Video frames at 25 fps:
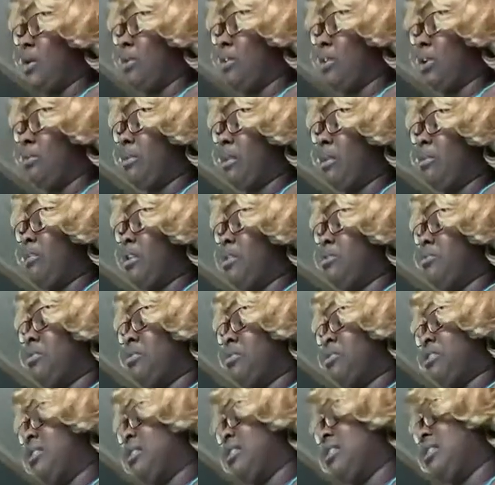Grandma
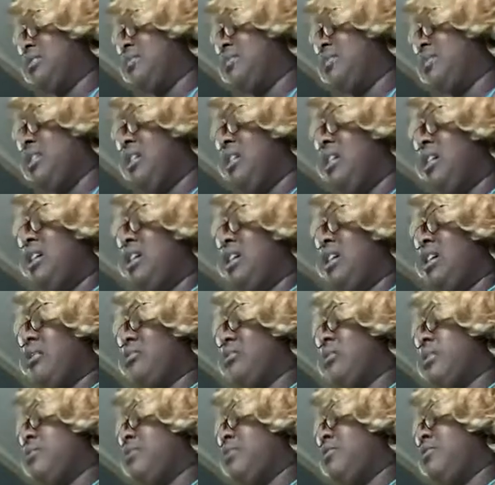Redbird again. It
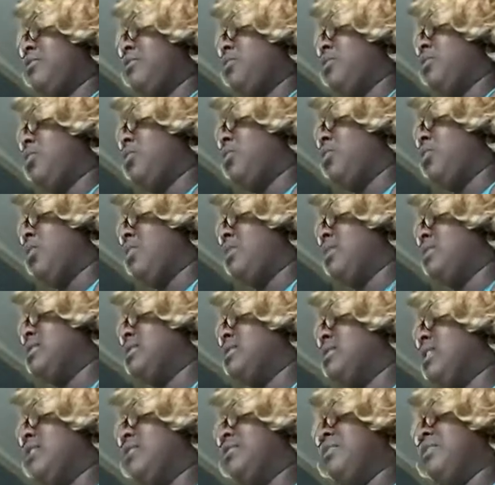made me feel warm and
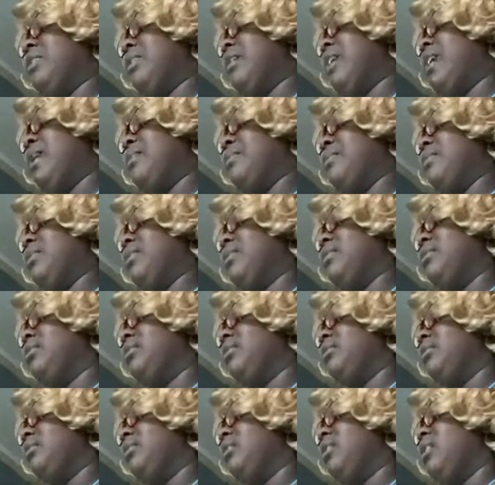safe and happy,
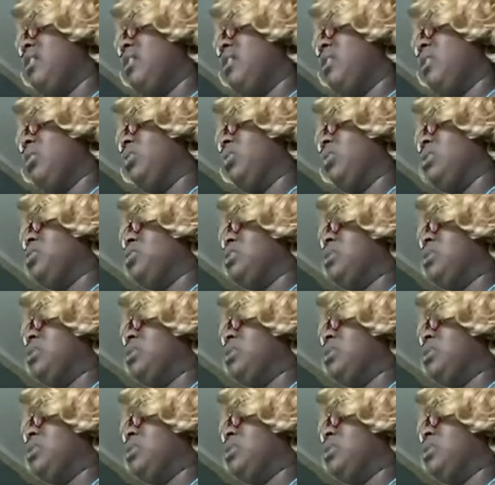which was